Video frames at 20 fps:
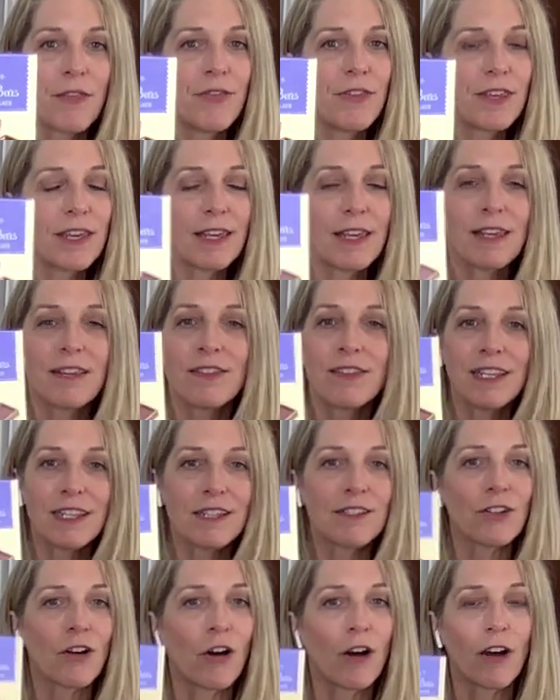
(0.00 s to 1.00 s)

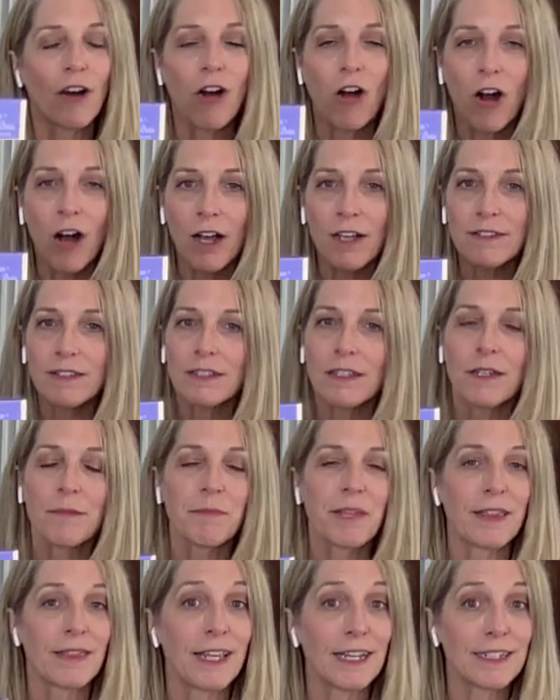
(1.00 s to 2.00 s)
these are
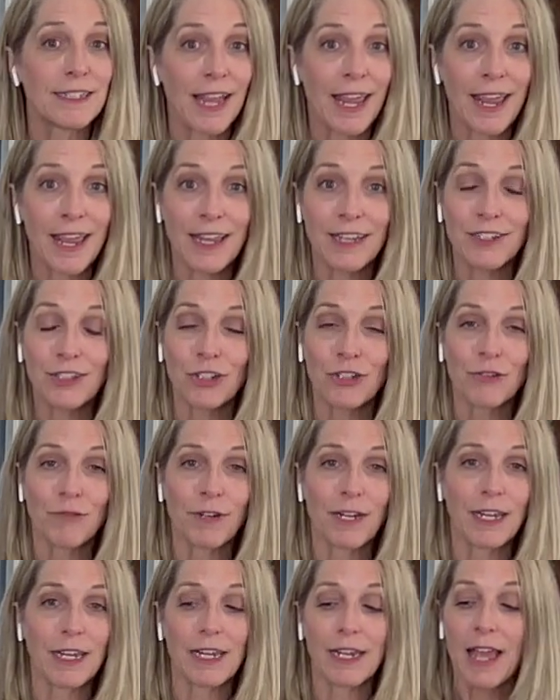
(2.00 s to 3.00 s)
awesome. They taste
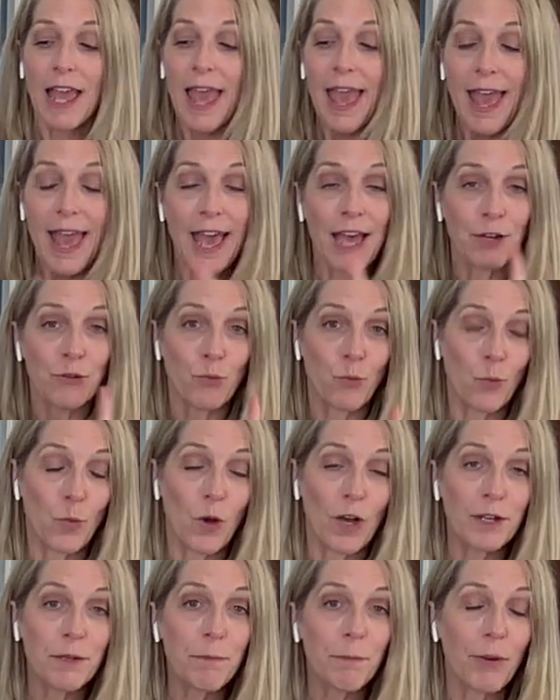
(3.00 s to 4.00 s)
great. And
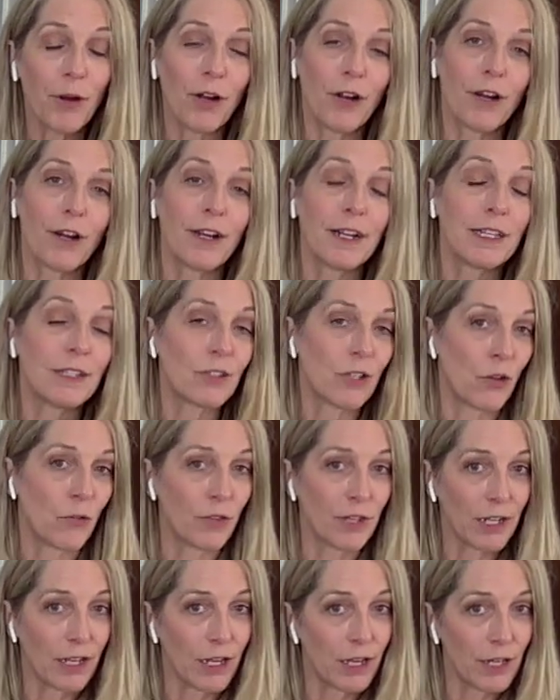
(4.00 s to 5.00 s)
1 bar is
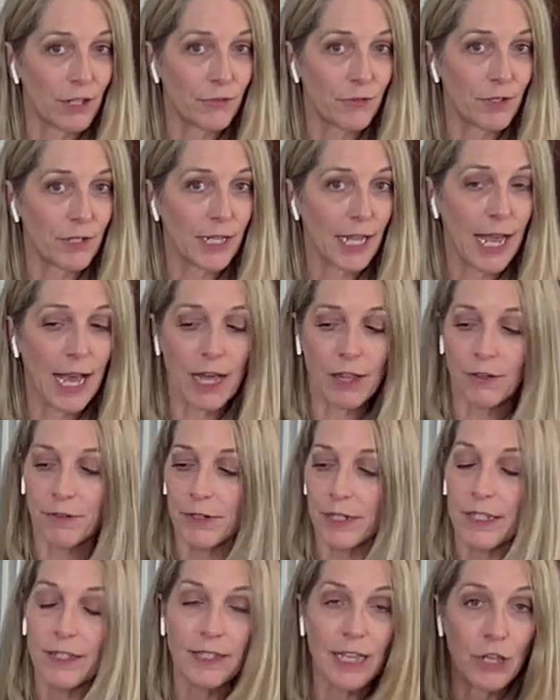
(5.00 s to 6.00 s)
only 100
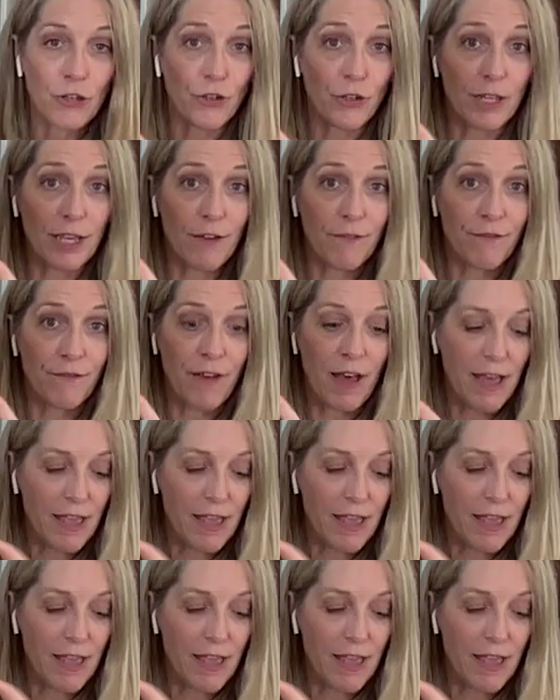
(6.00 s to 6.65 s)
calories, and you get